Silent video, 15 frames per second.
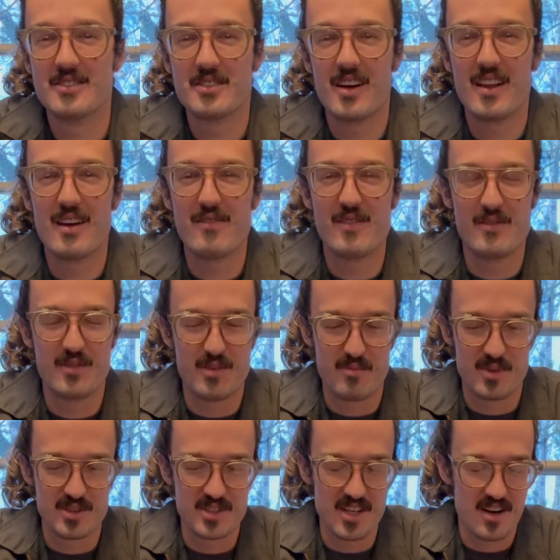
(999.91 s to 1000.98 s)
Saw that
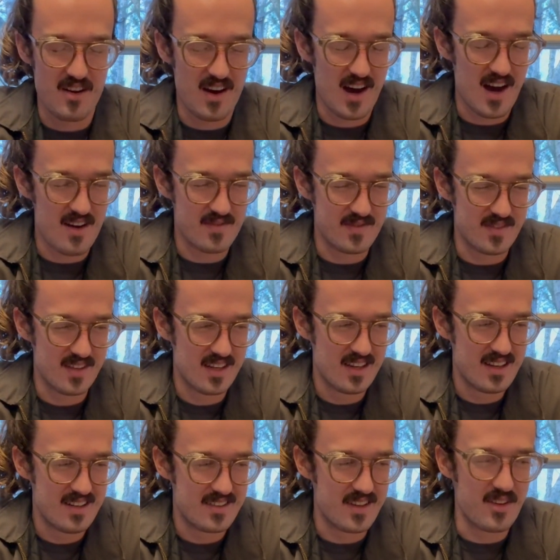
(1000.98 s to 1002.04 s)
15% off,
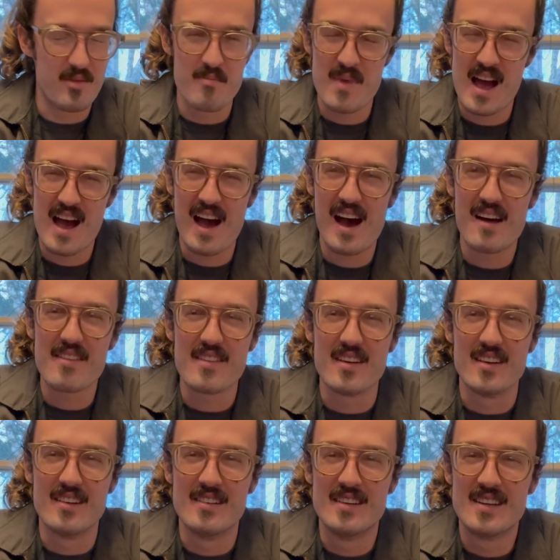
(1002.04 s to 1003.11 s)
did the math,
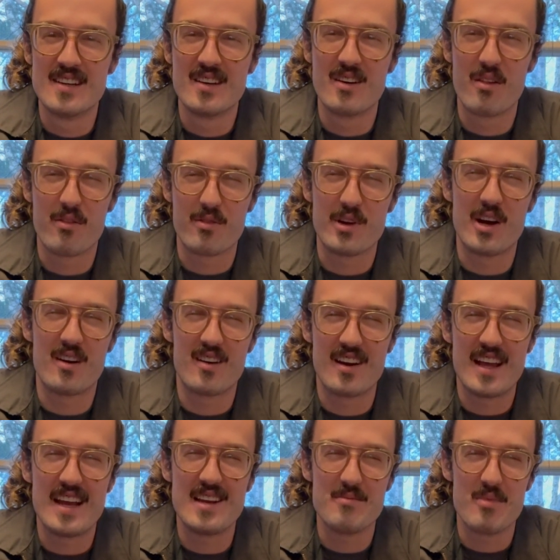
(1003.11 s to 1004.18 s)
and
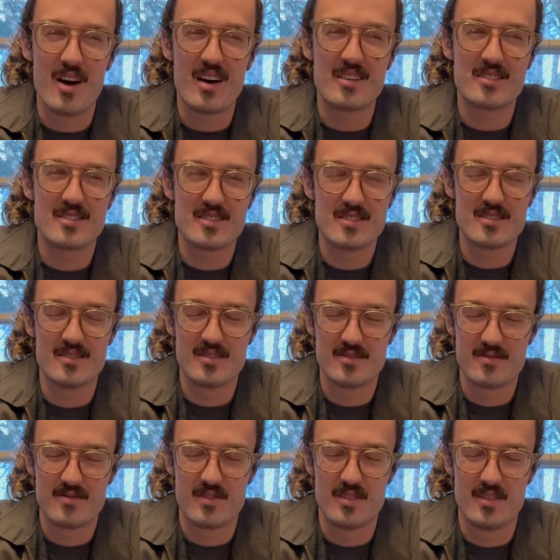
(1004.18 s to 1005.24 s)
$380
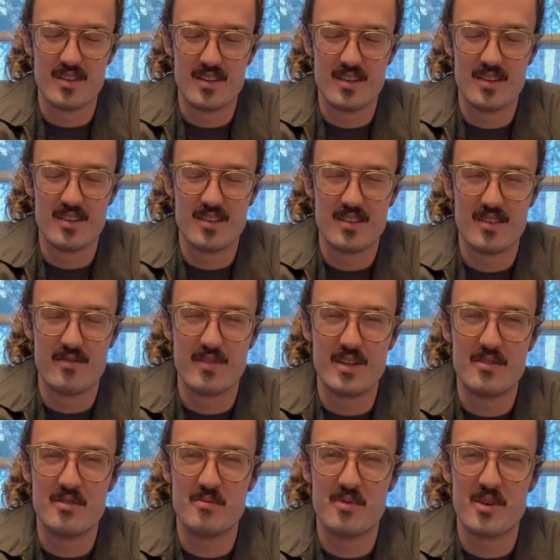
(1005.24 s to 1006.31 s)
for the
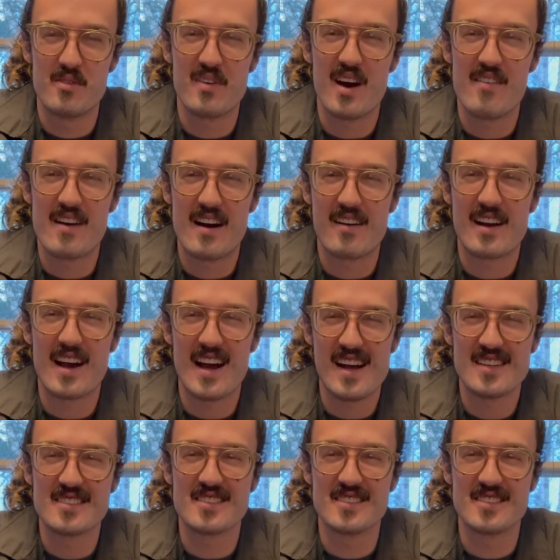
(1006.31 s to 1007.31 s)
V2.5 Outcast.